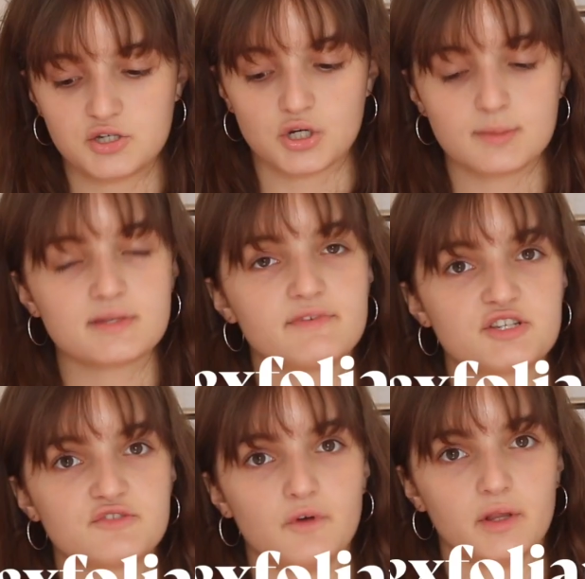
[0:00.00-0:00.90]
In terms of
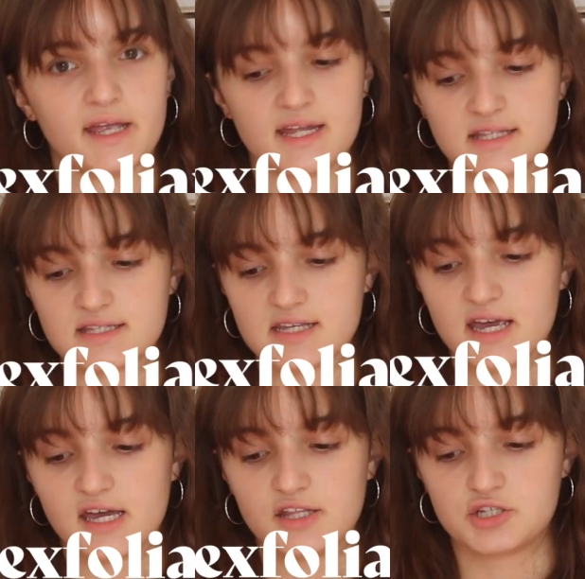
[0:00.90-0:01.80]
exfoliants,
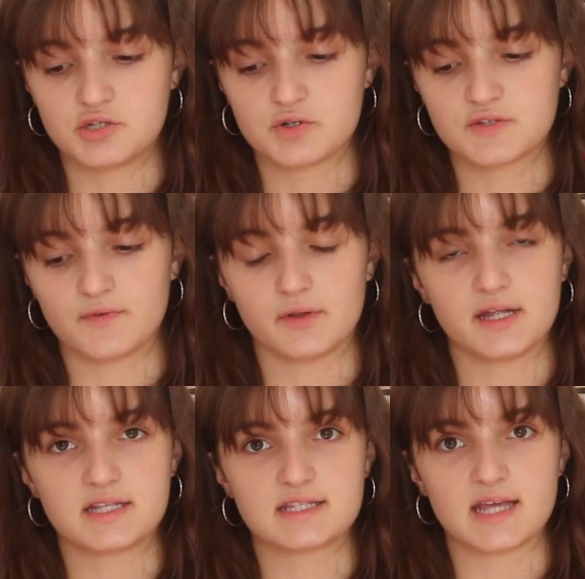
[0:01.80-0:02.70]
the two
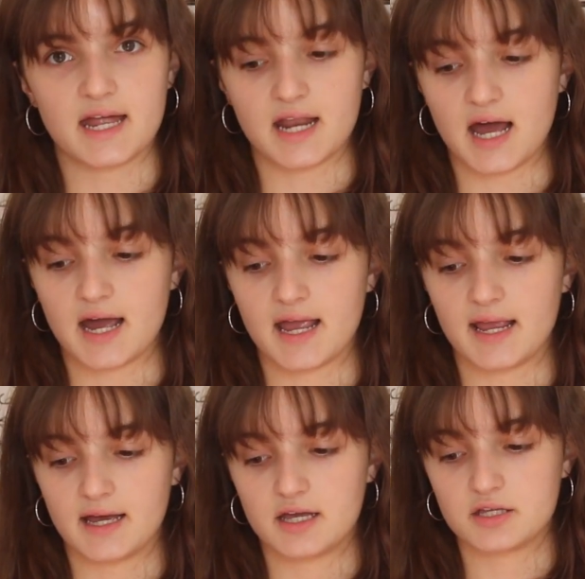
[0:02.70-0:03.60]
exfoliants that
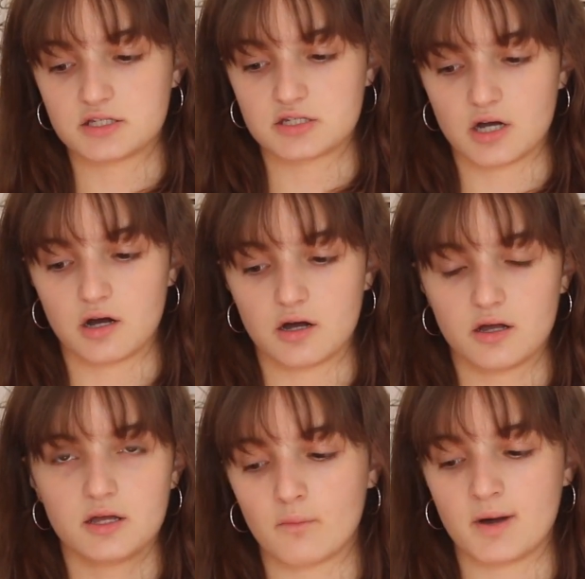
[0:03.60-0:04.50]
I
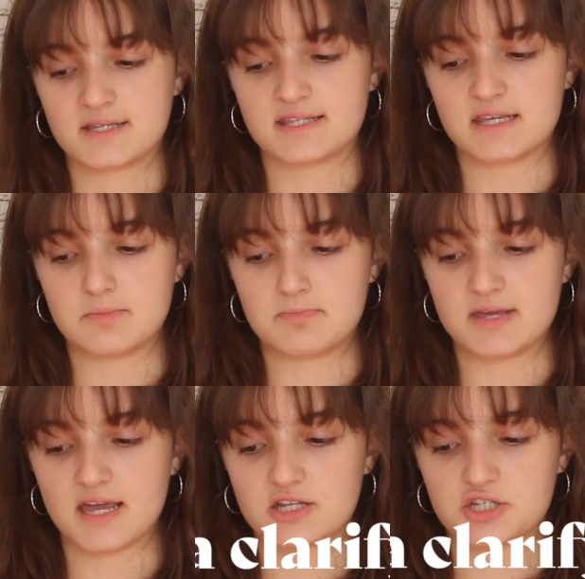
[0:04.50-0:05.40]
saw was the
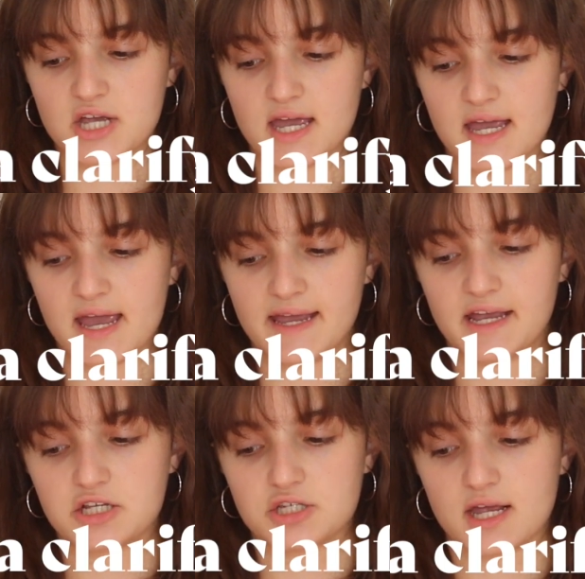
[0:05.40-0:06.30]
BHA
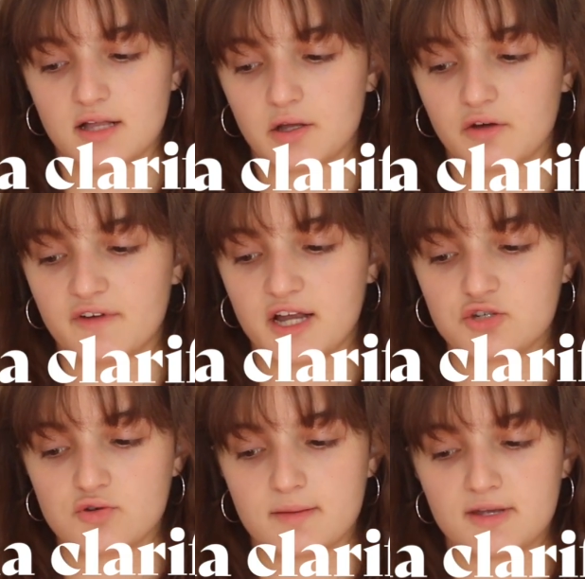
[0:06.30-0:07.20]
AHA Clarifying
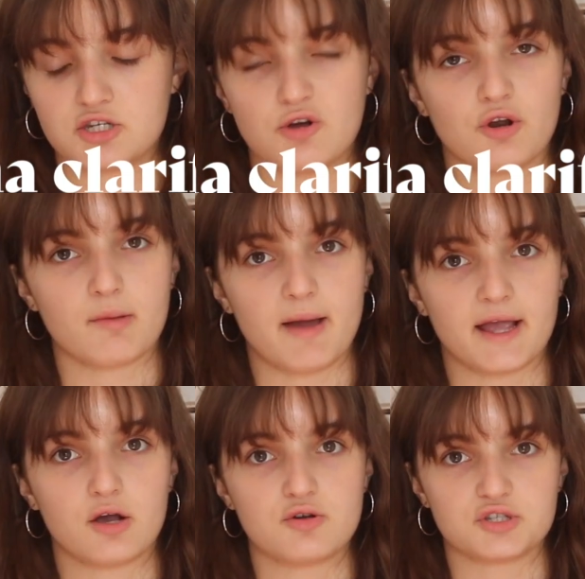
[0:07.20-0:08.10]
Treatment Toner
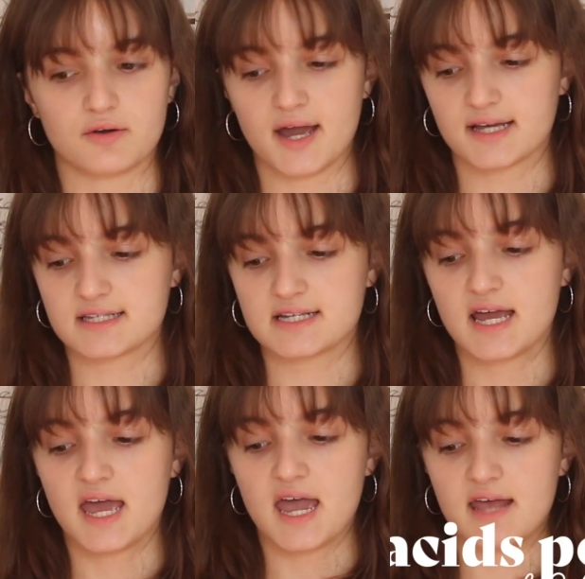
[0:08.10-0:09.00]
by Cosrx
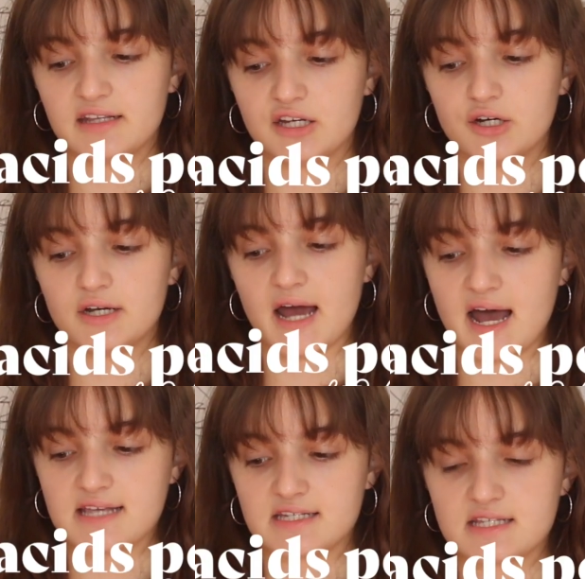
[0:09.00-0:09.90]
and the Good
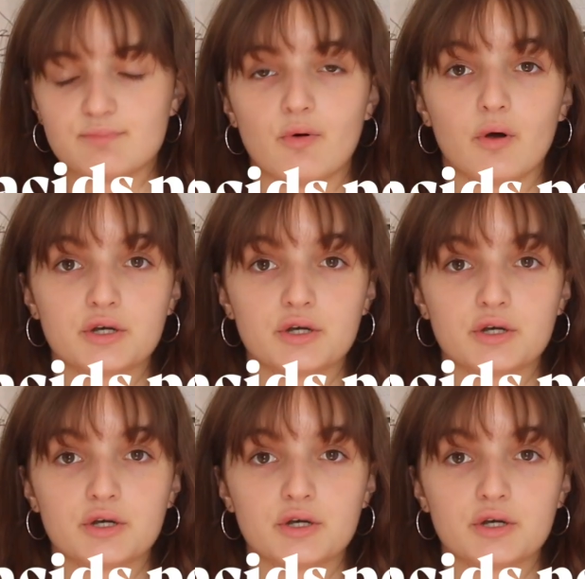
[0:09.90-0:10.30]
Acids Pore